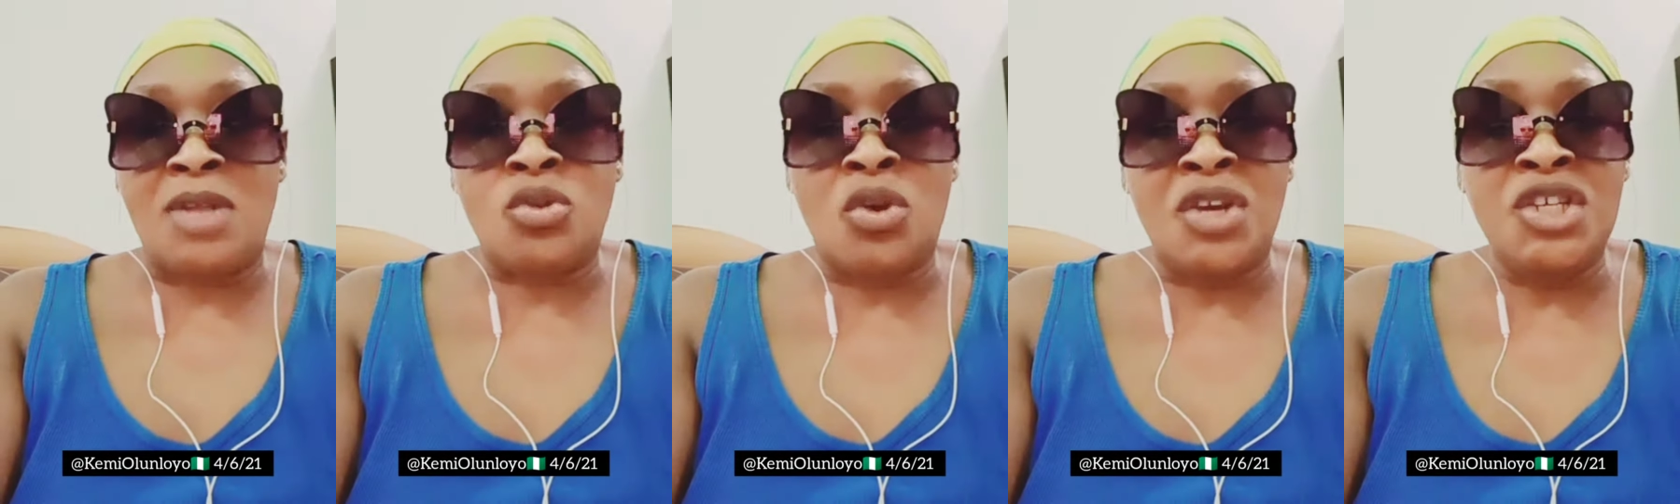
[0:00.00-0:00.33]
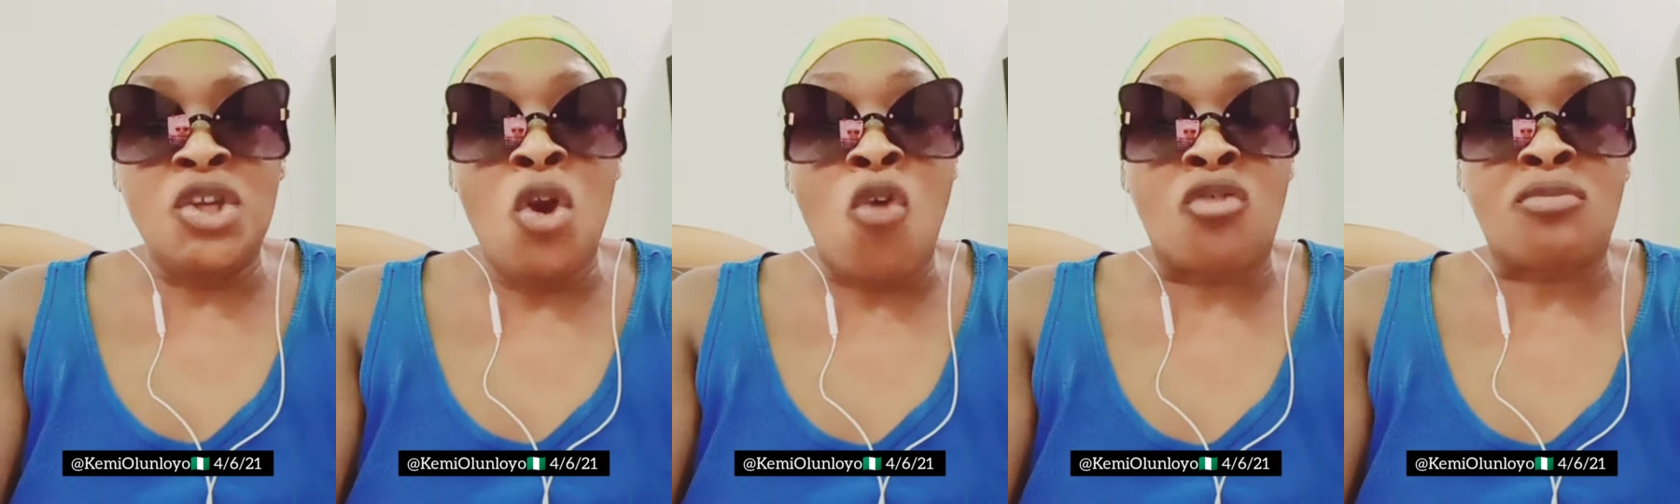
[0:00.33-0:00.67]
Or in
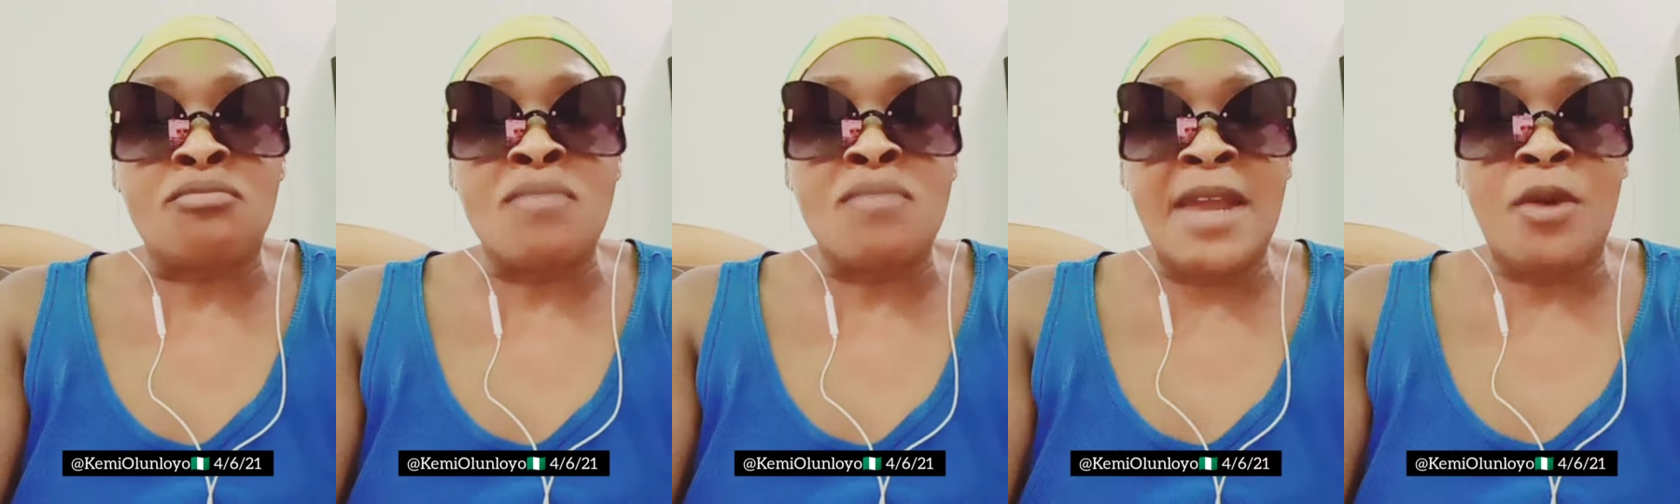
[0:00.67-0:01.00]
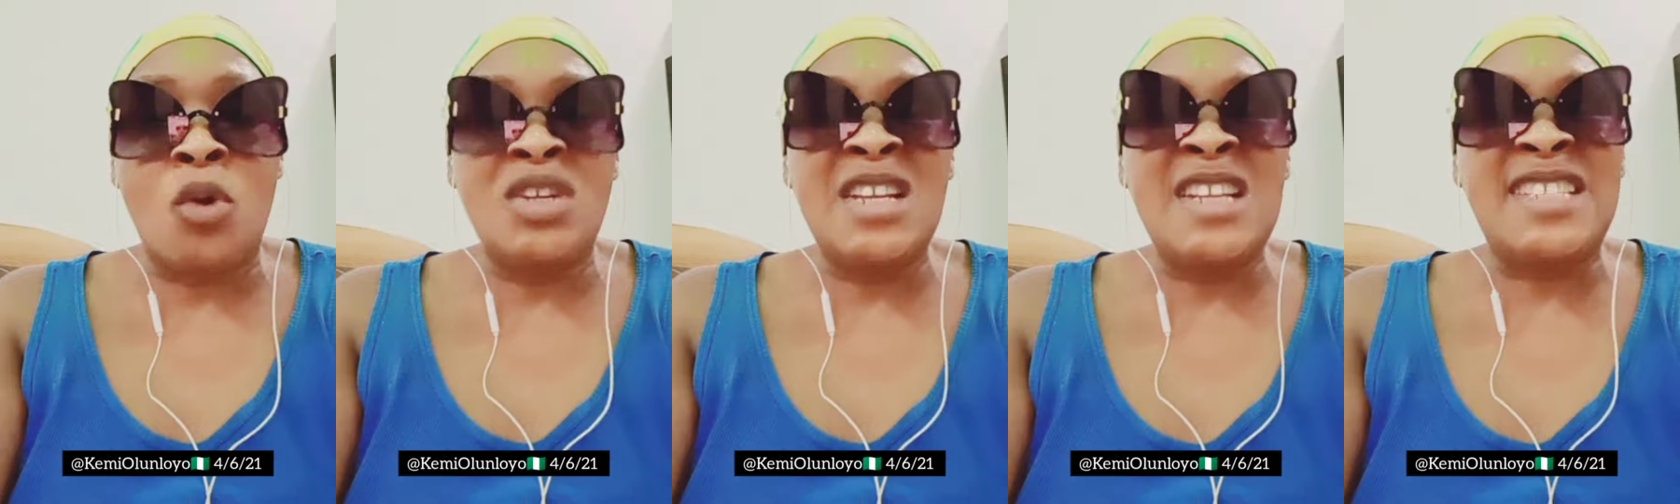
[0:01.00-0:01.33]
your way,
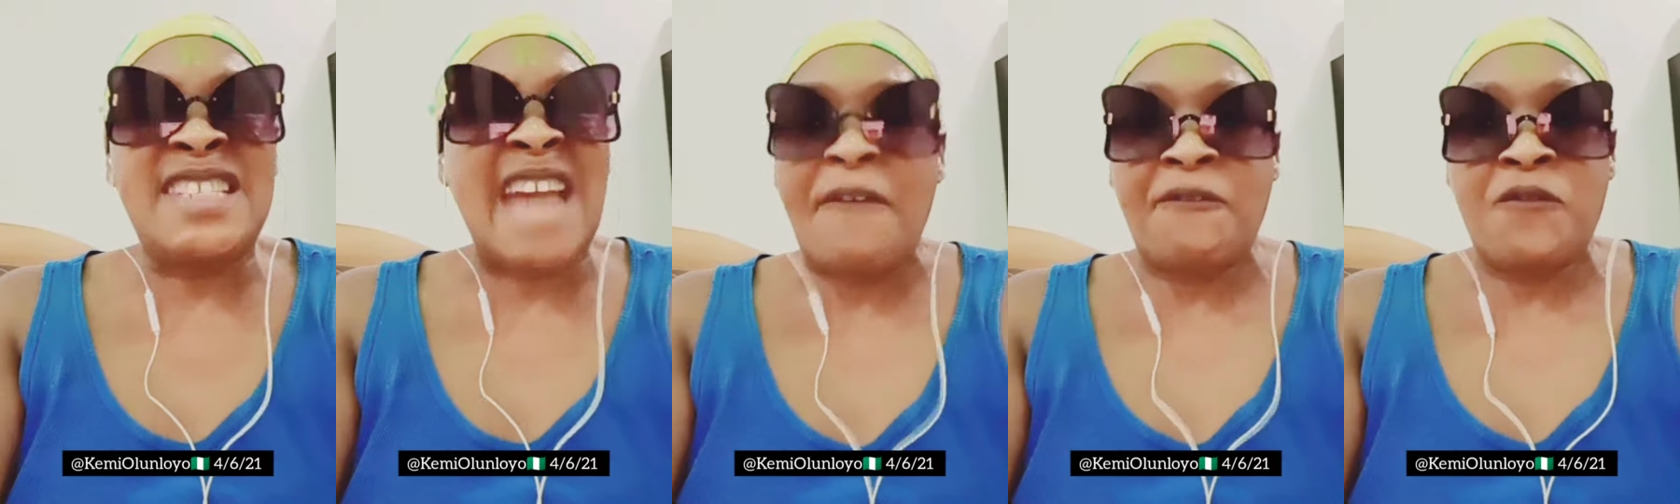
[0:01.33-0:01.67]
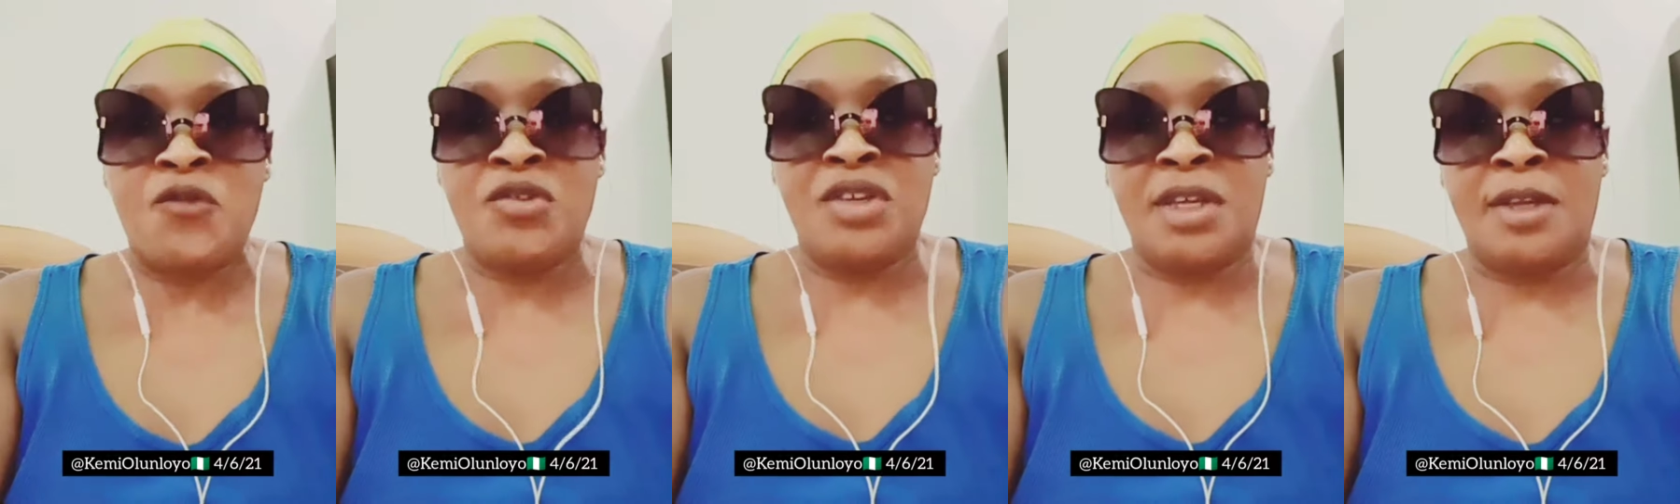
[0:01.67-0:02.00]
could you dash
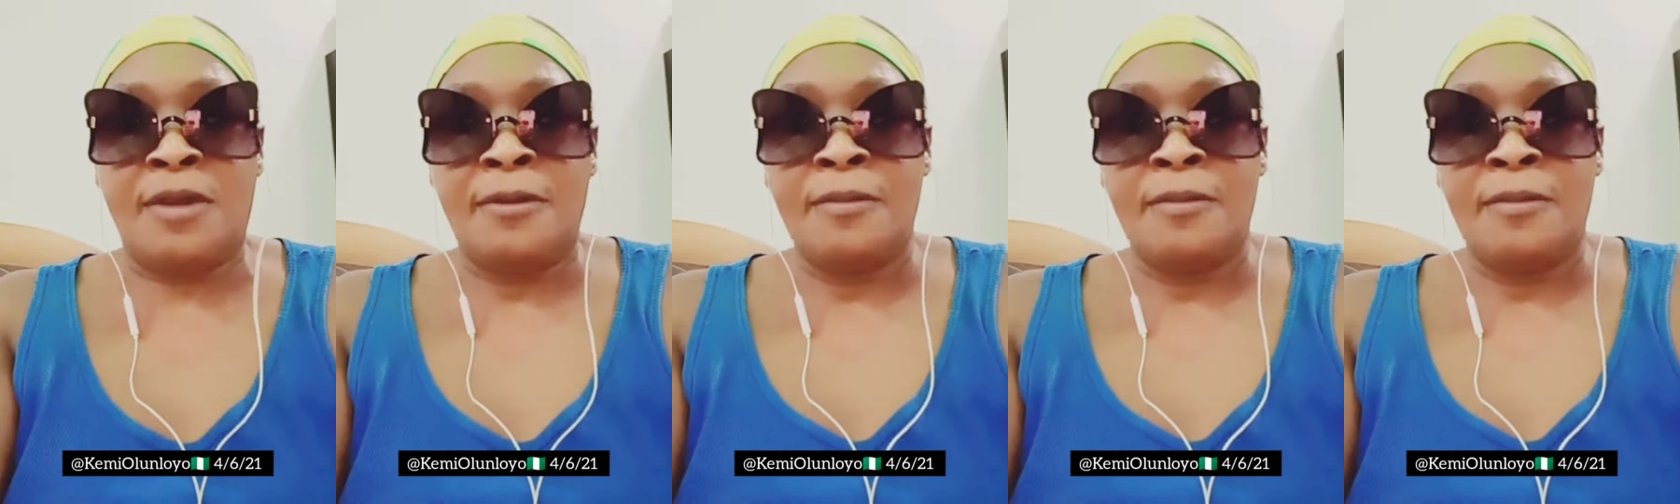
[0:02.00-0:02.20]
with me?